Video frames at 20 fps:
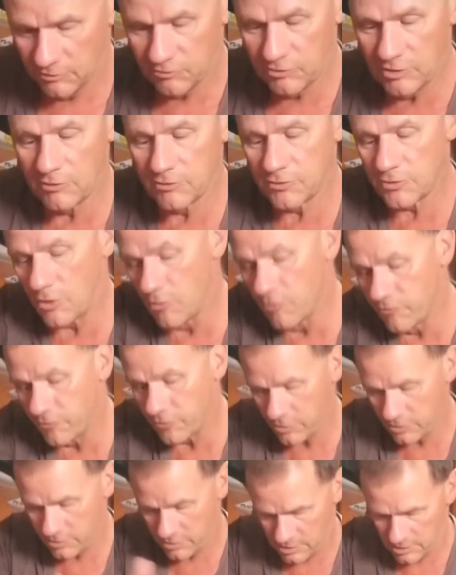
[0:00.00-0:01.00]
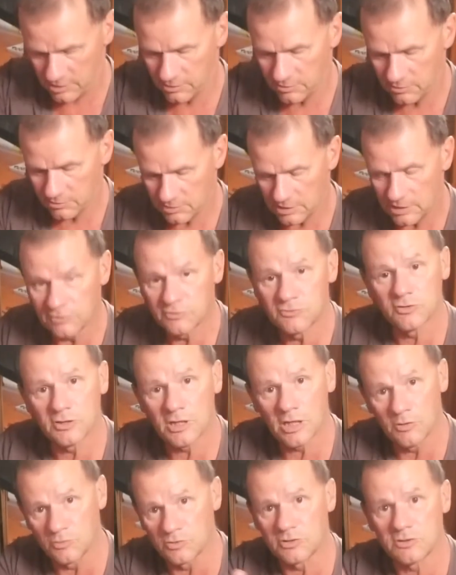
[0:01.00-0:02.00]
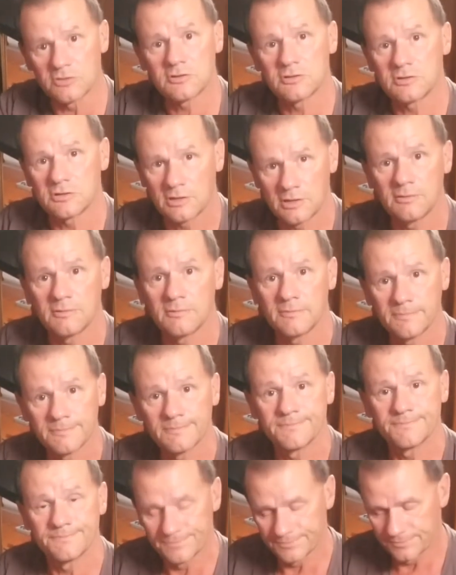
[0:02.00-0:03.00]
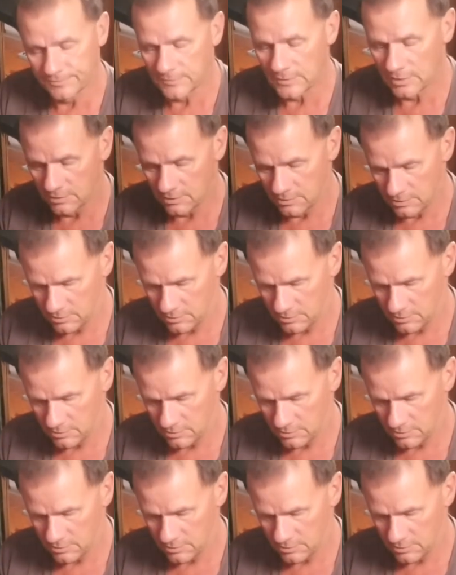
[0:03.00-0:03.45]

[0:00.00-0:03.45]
tilt over and into the hoses. And yep.